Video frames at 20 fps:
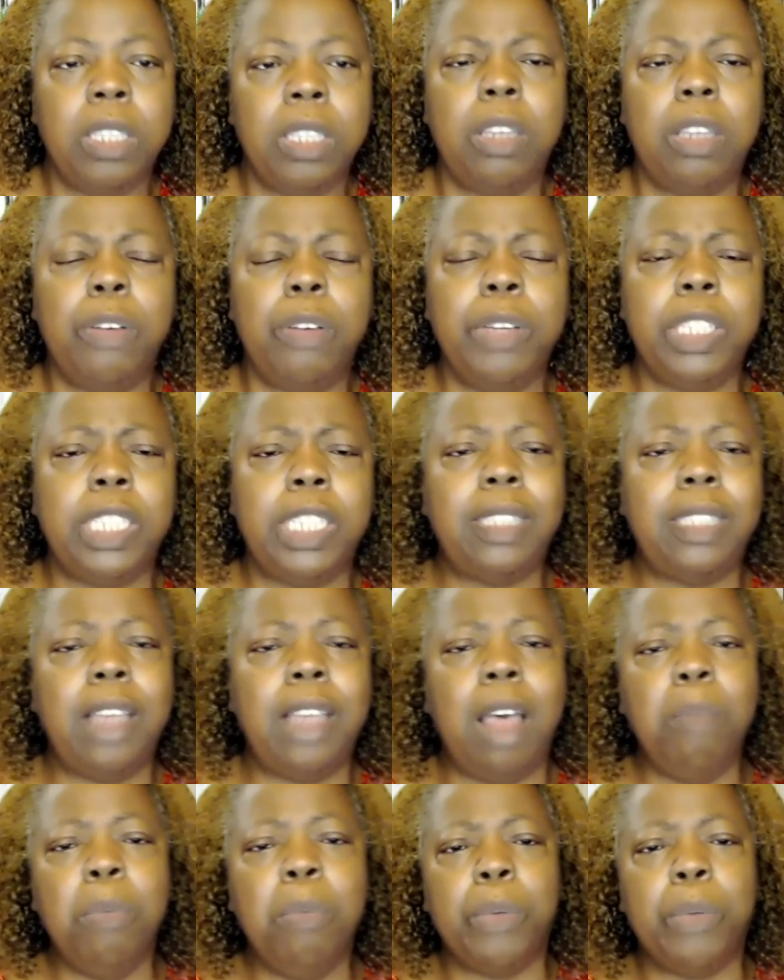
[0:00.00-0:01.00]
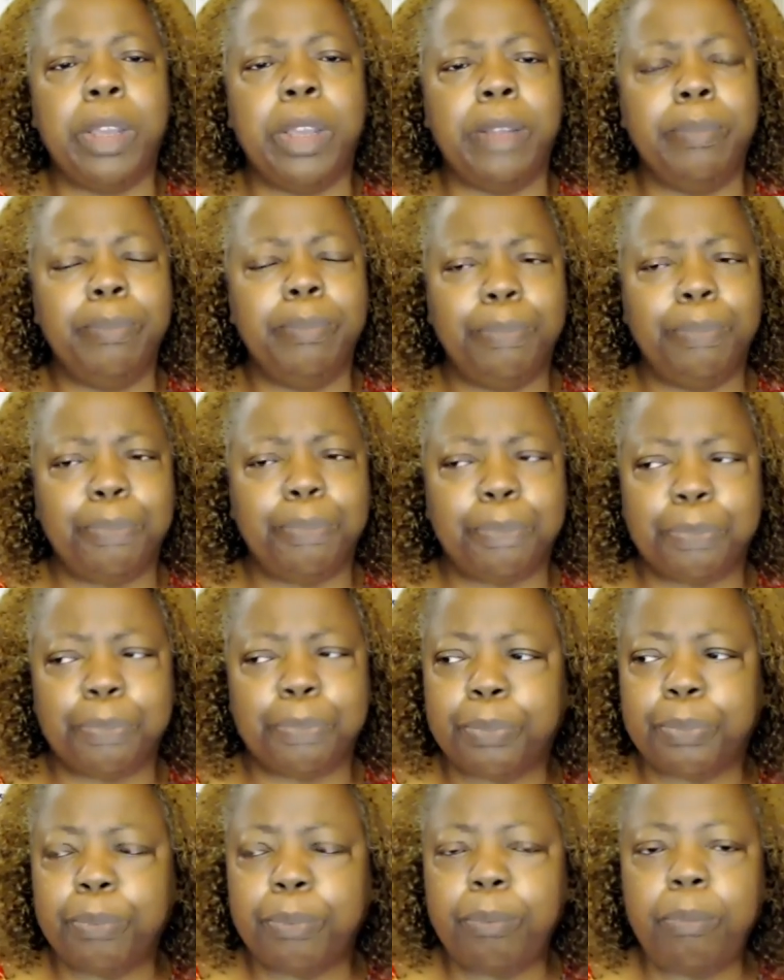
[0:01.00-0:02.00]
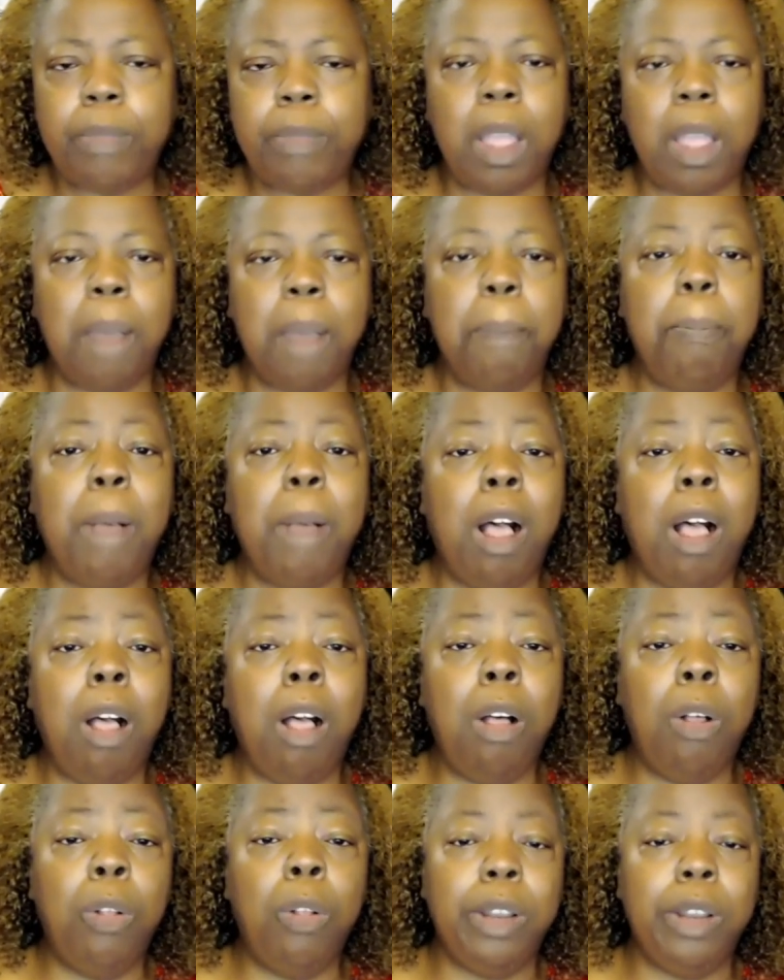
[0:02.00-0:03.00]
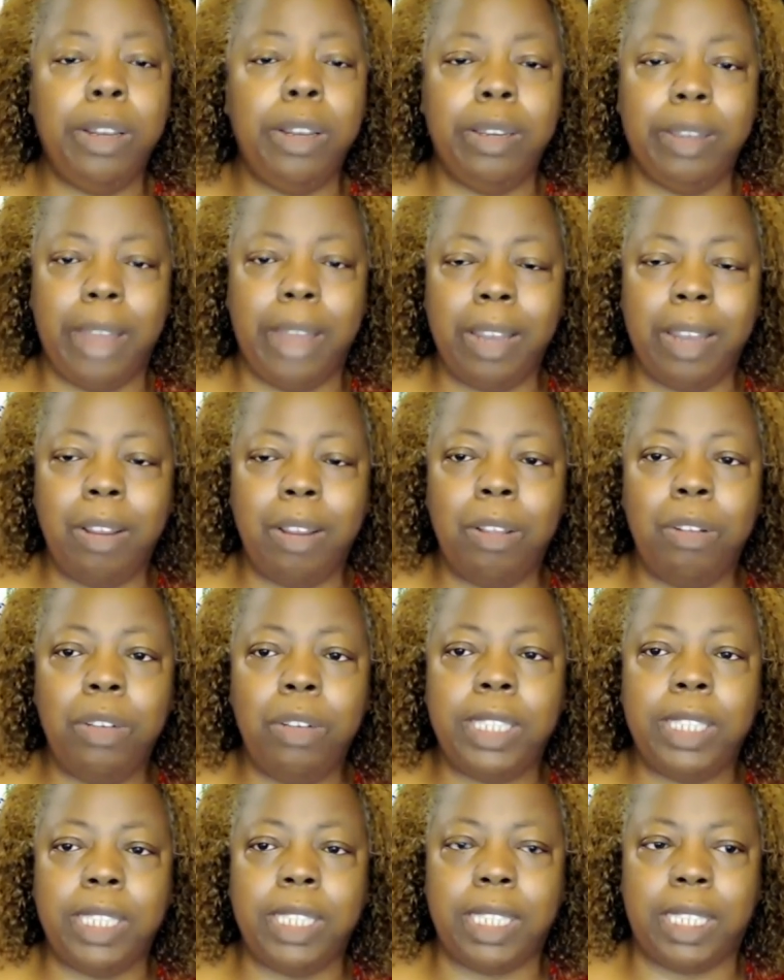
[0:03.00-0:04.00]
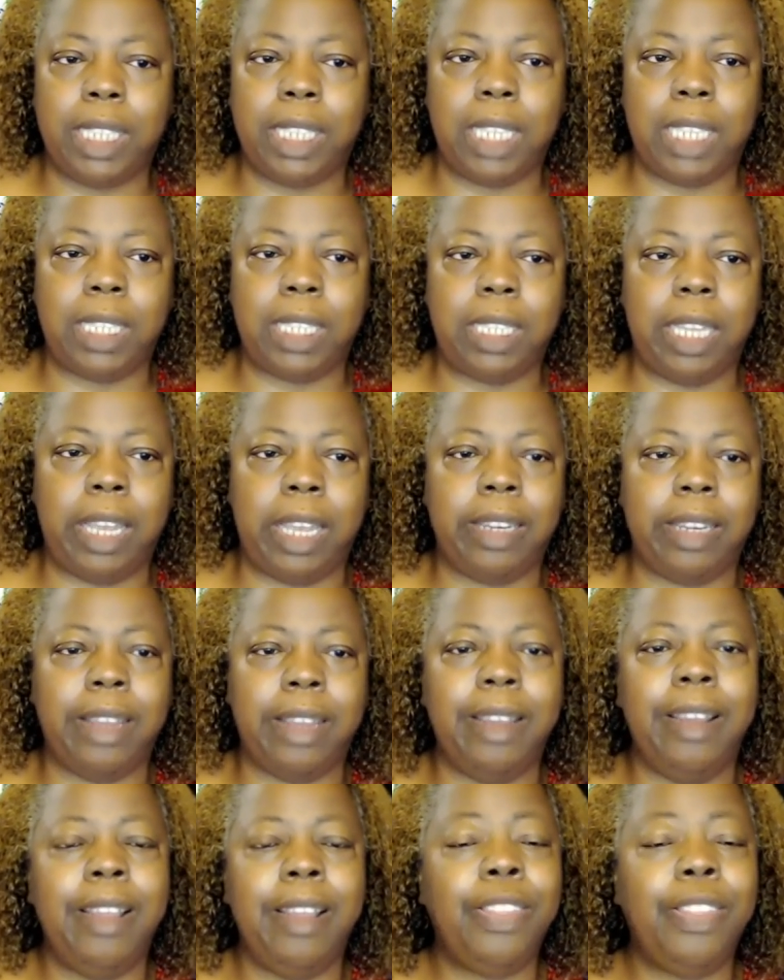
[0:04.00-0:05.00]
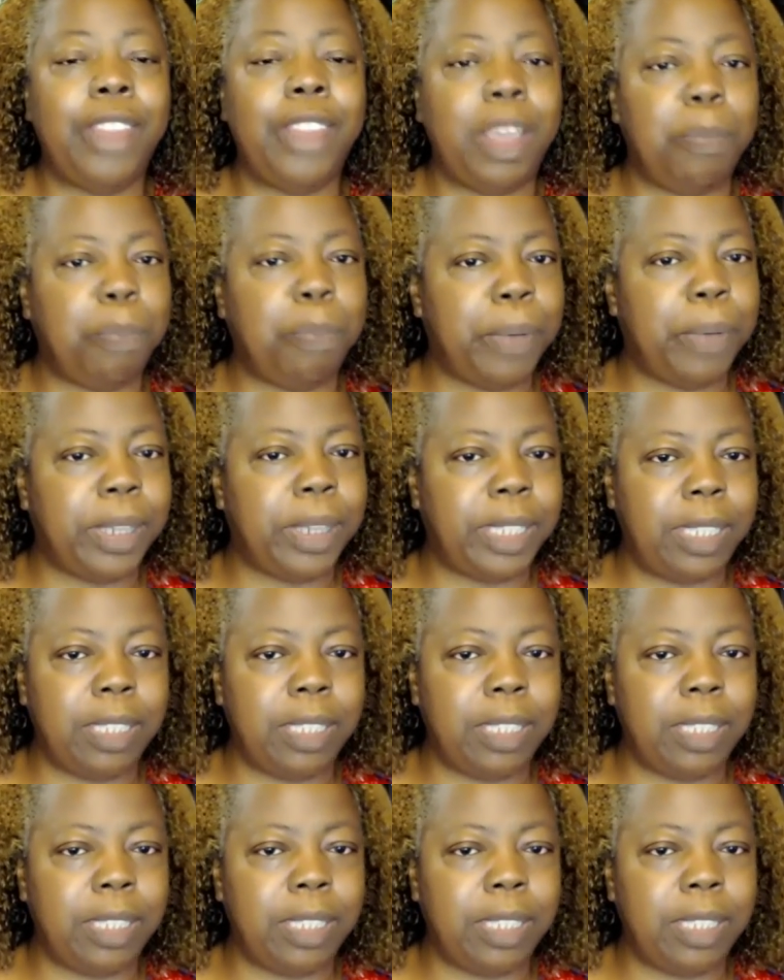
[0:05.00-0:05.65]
So, in summary, Paul not only suggests that they press